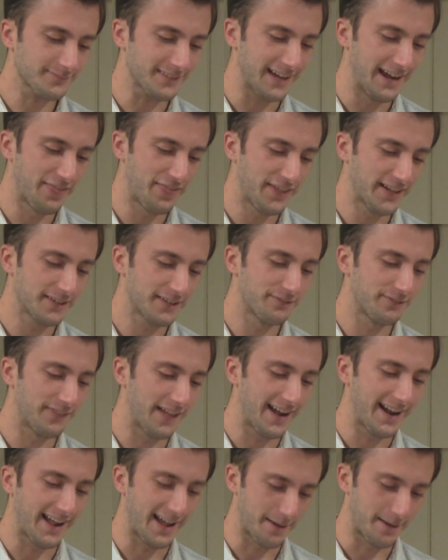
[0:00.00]
I think if
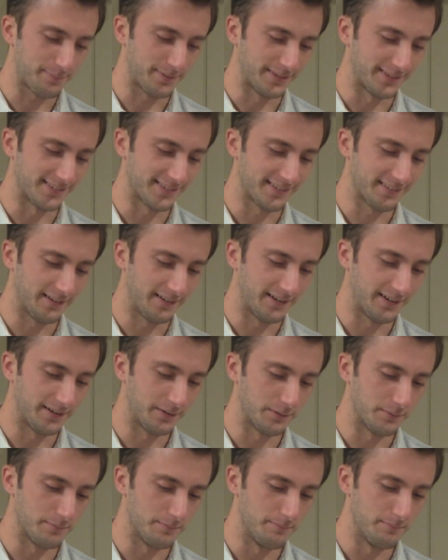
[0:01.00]
that happens, it
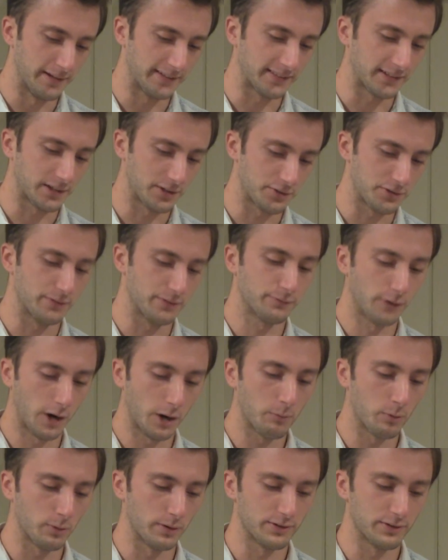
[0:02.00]
would make the country
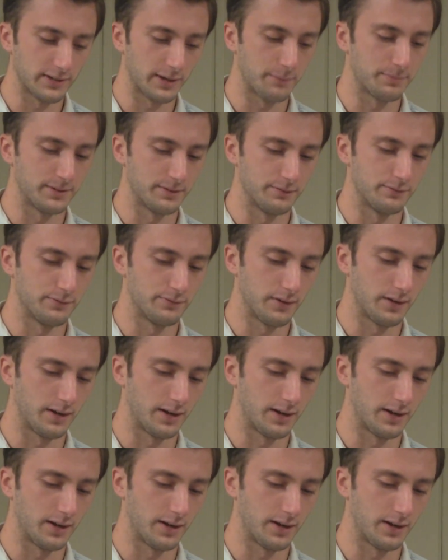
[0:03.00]
far more receptive